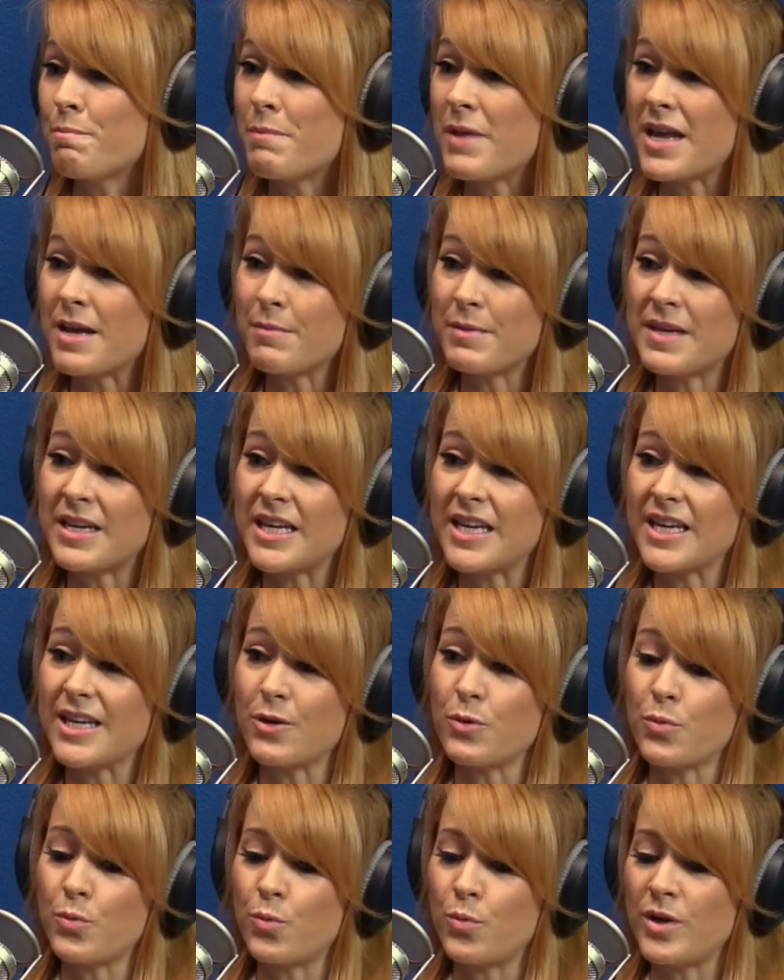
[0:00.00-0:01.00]
maybe
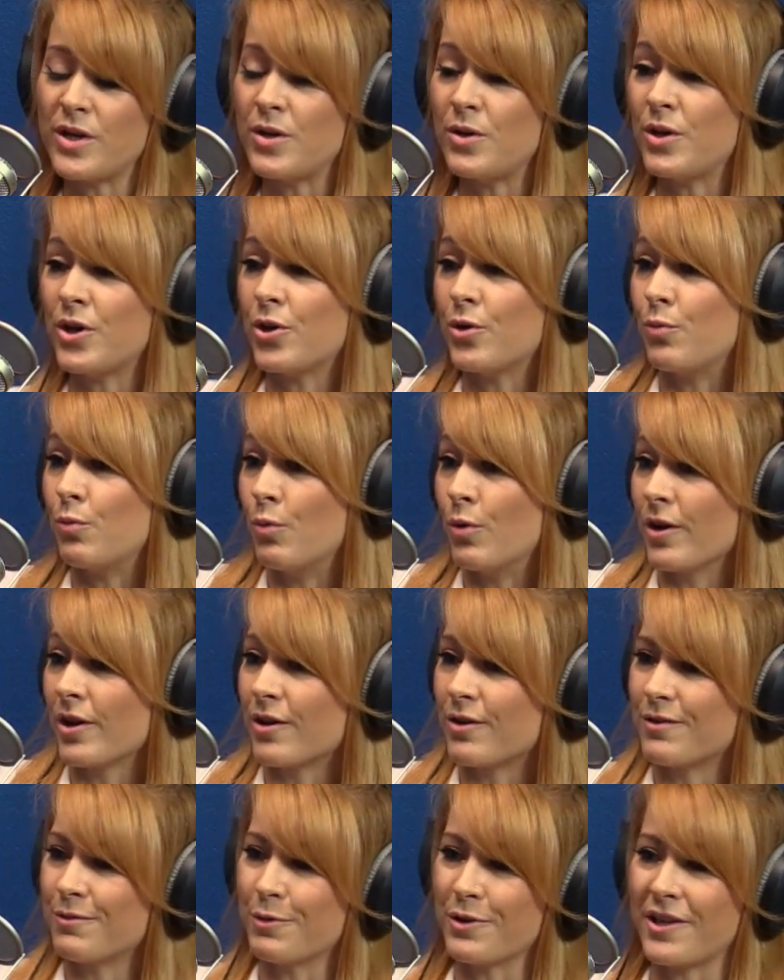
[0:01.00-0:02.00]
we could work
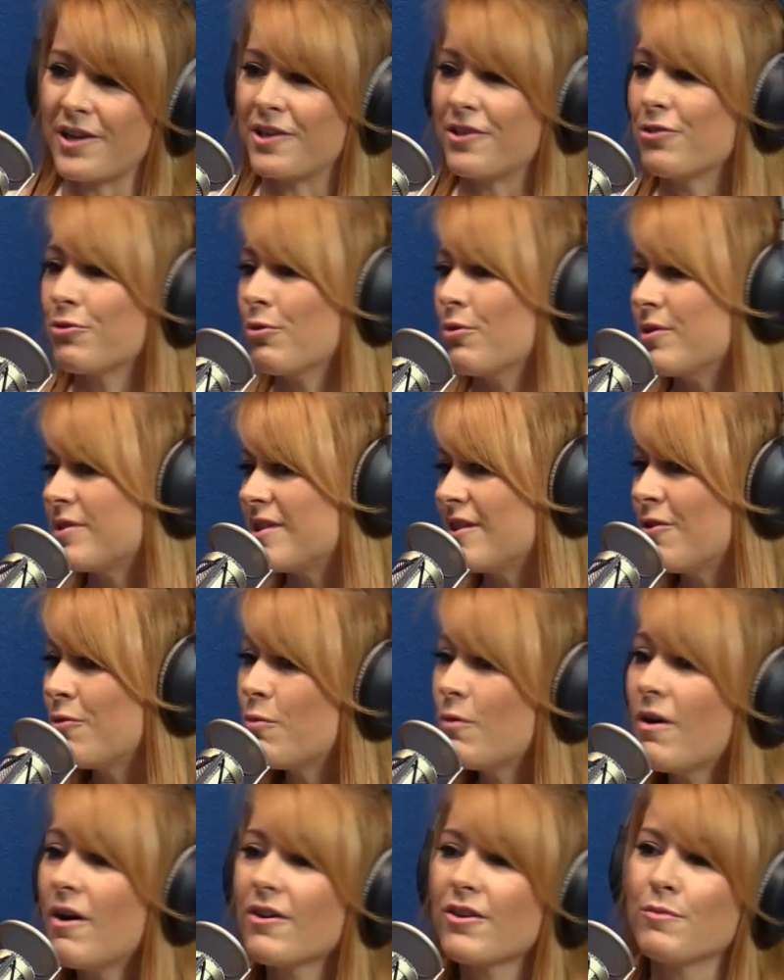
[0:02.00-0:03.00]
where they could throw us in the
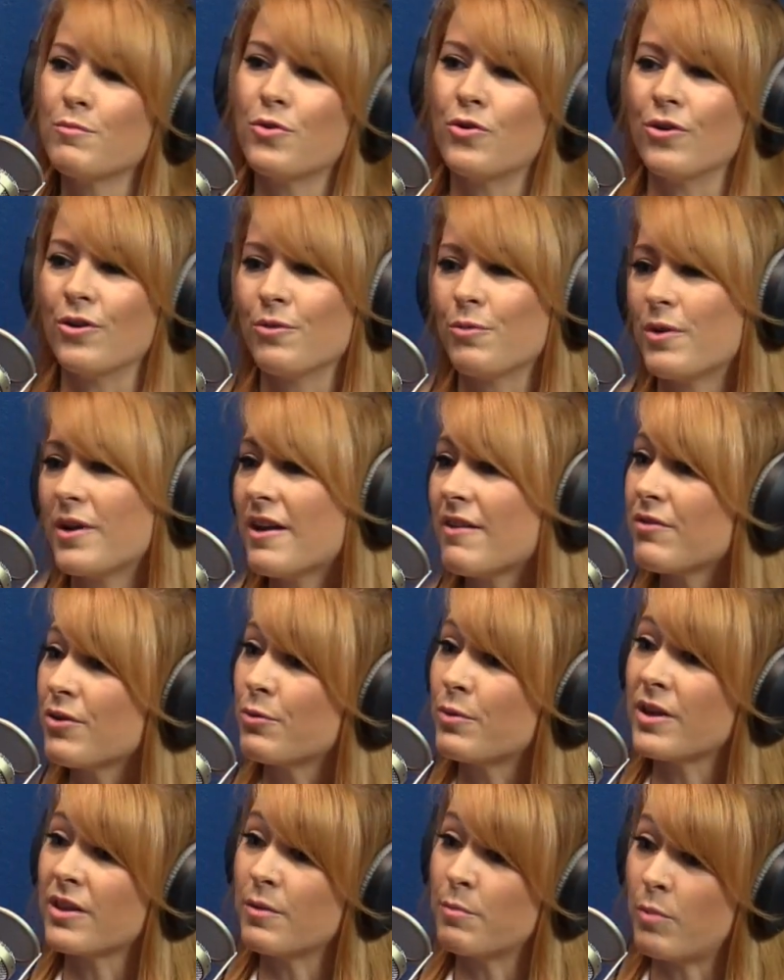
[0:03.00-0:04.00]
water more or whatever
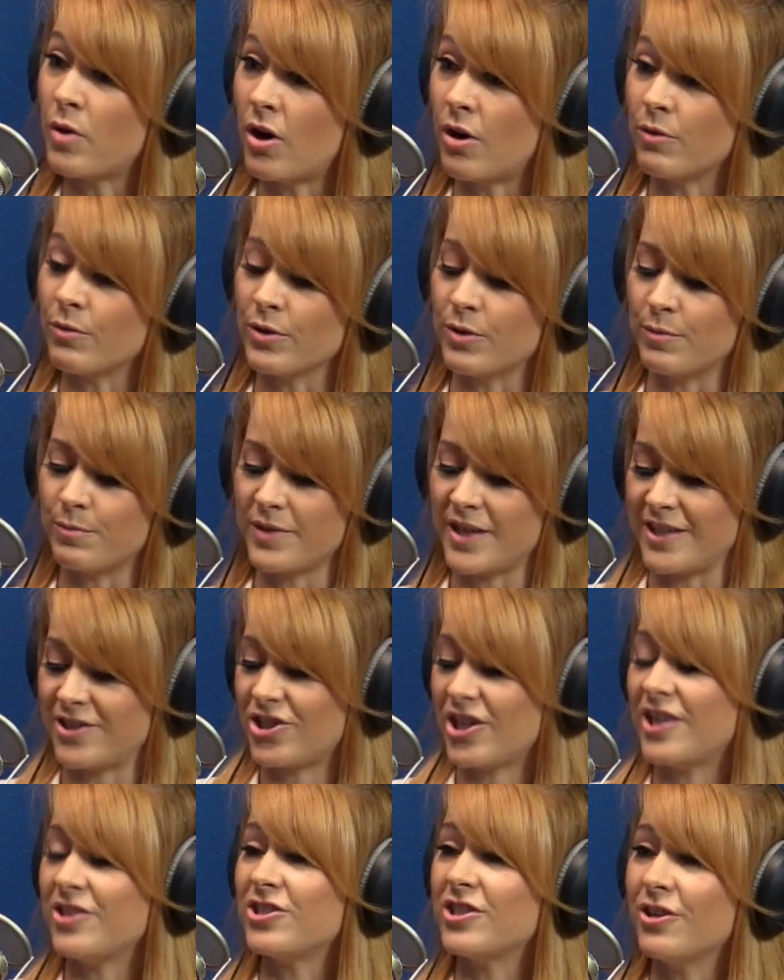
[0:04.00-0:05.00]
where the ballroom they
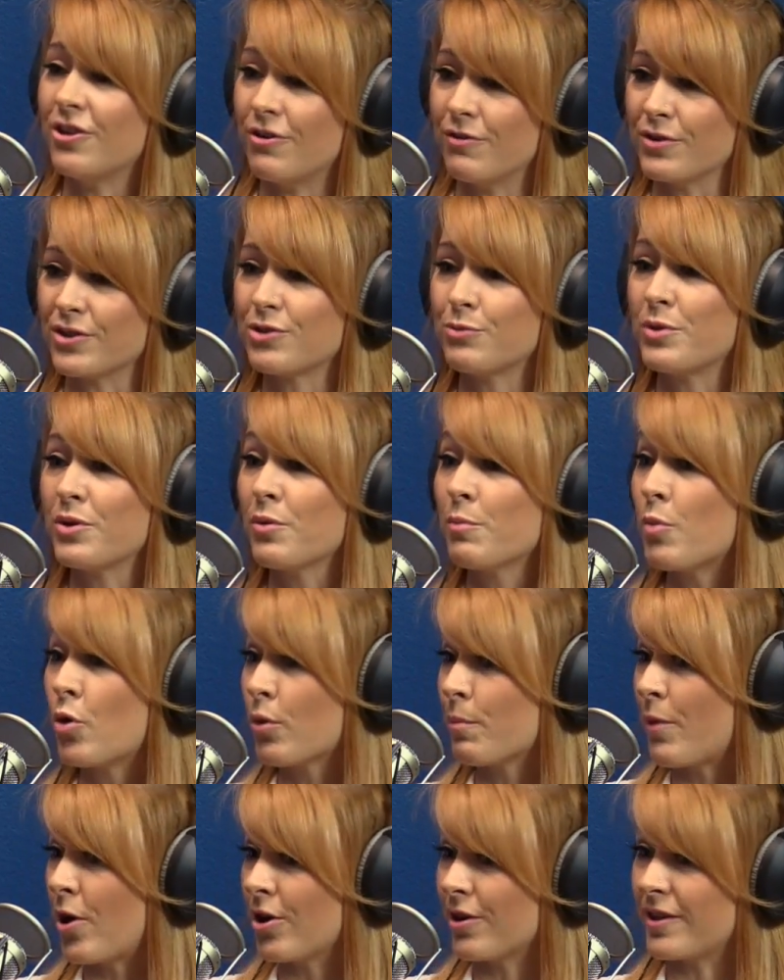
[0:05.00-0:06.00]
changed it over so we were more
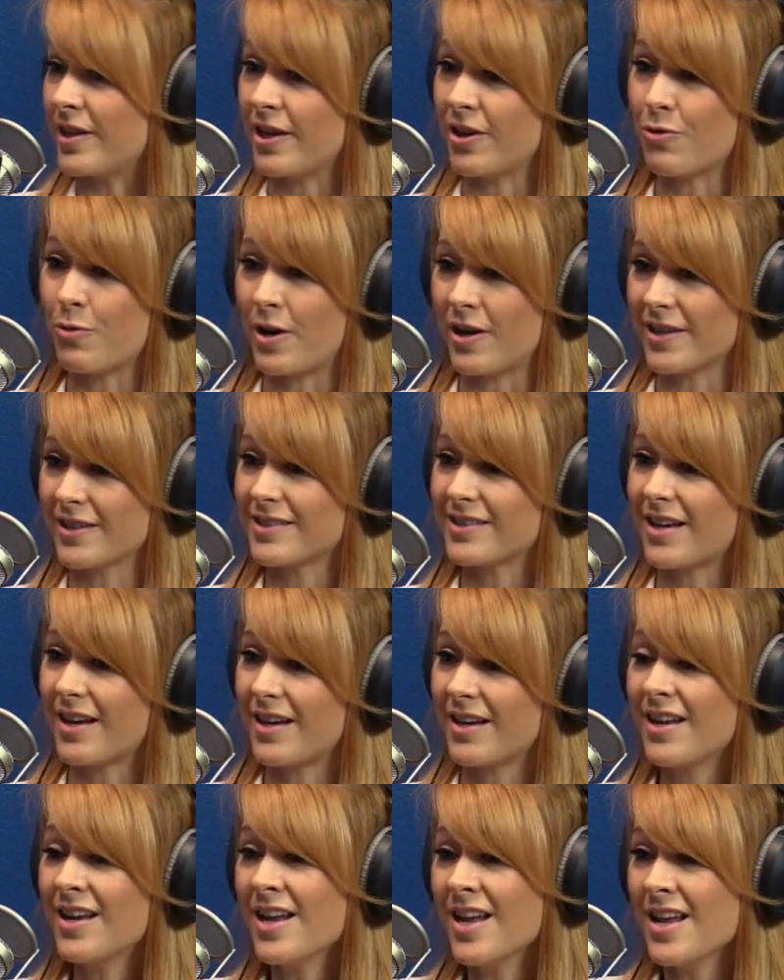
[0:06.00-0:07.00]
part of the aquatic
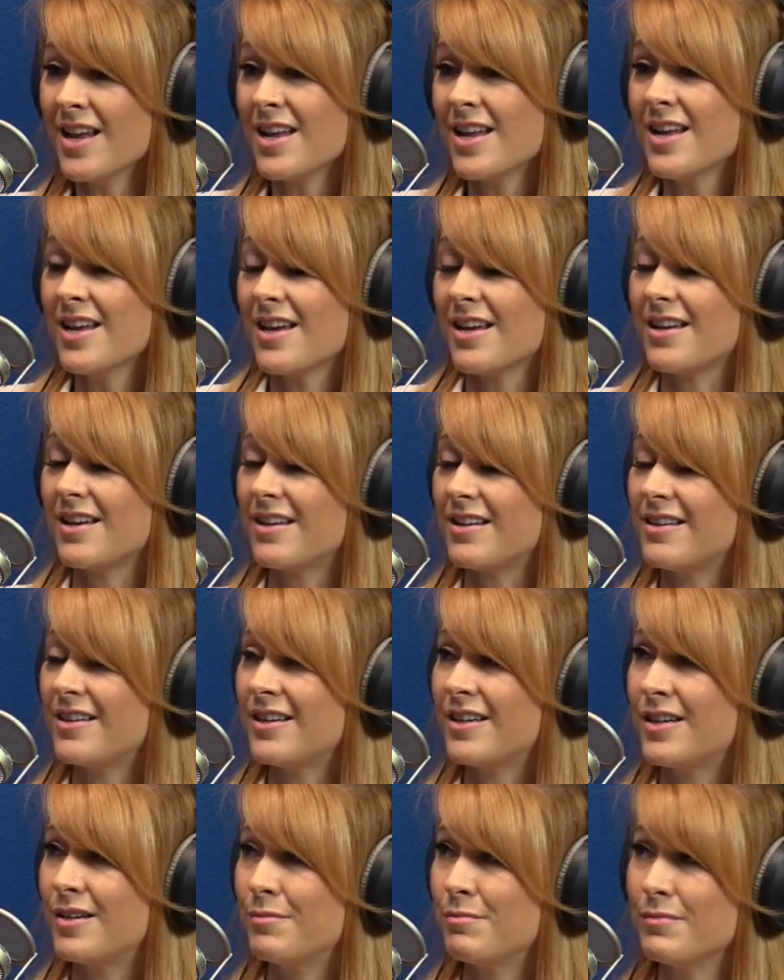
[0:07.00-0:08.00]
side sure and
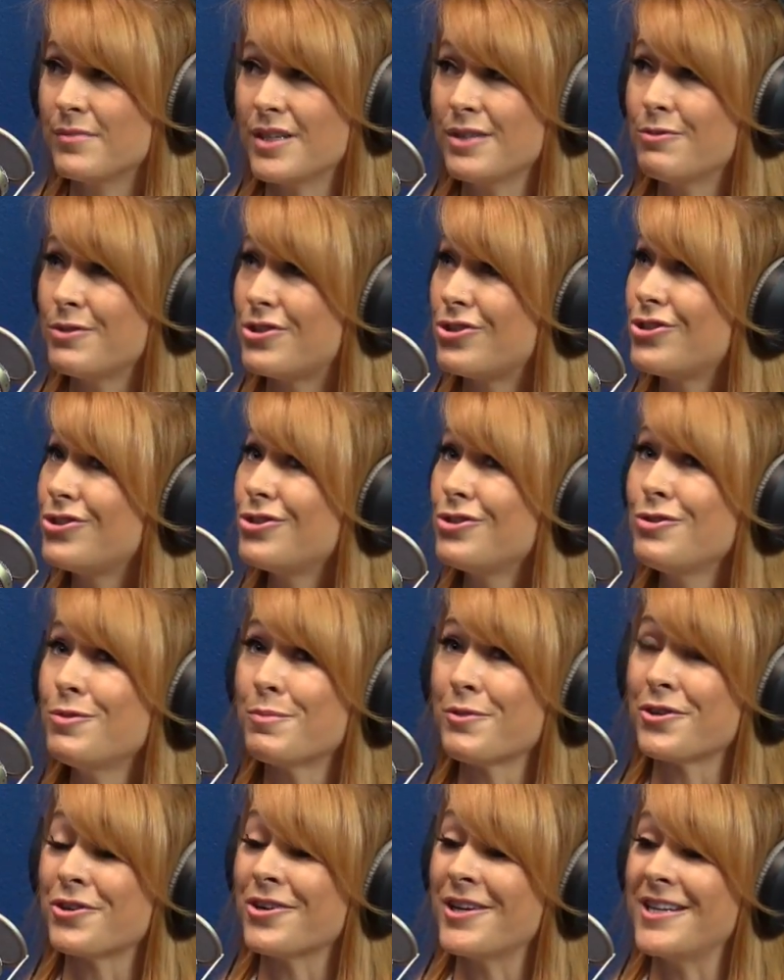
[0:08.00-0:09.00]
um, that's awesome it was
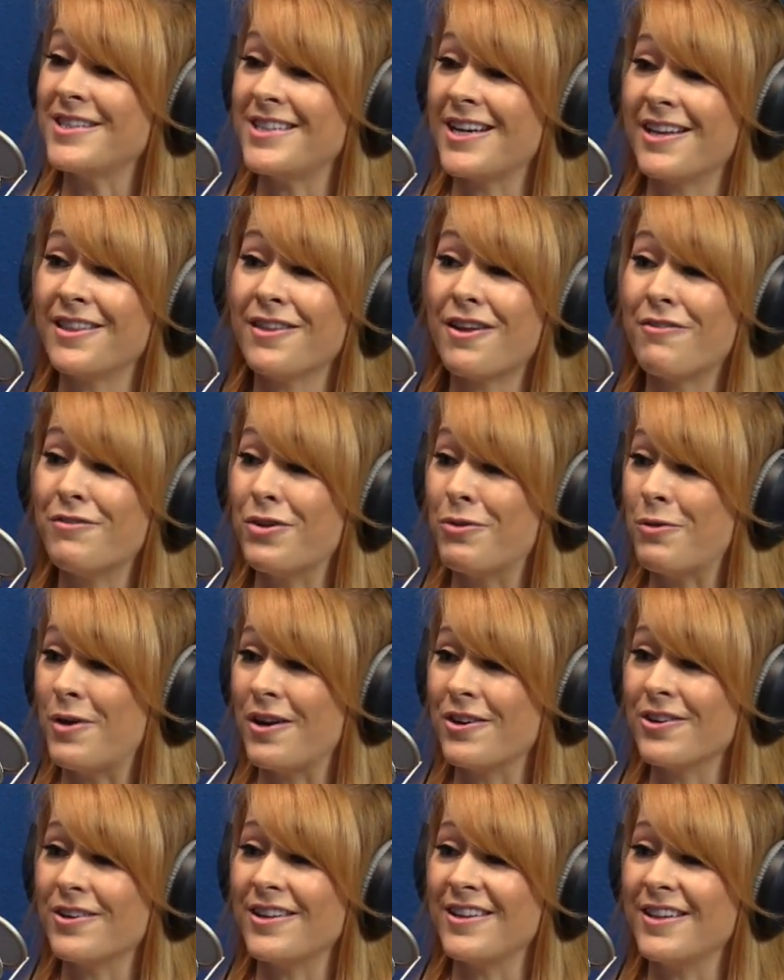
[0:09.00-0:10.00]
super crazy i love the
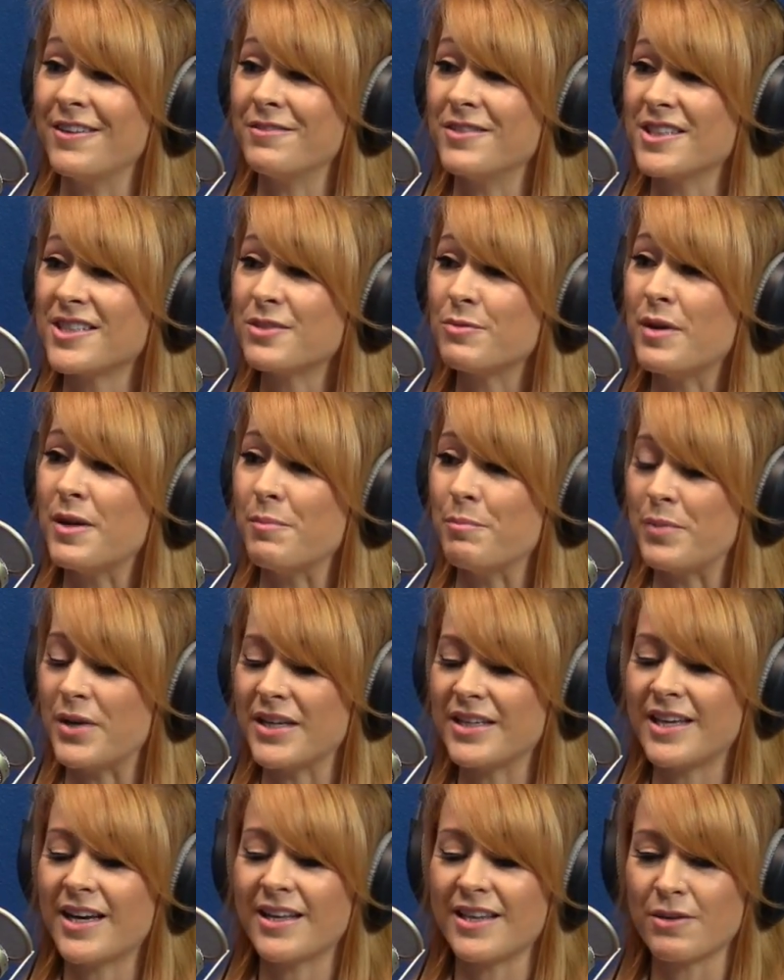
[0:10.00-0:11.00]
water and i love to swim
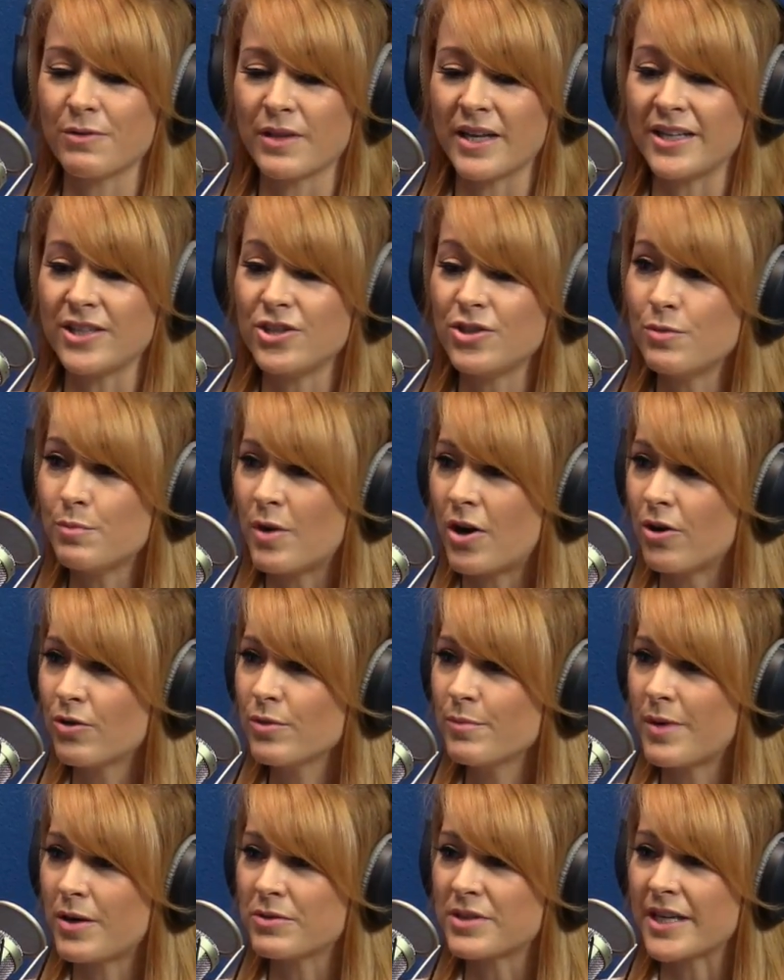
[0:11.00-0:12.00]
but yeah they were like do you
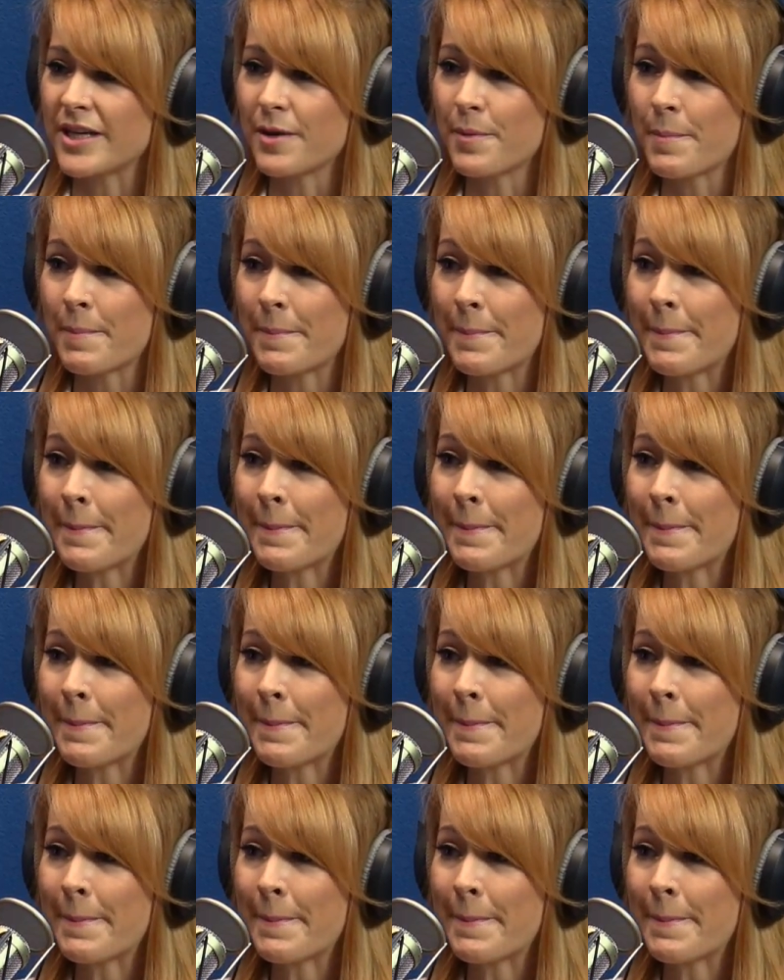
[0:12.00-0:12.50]
ballroom i was like mm-hmm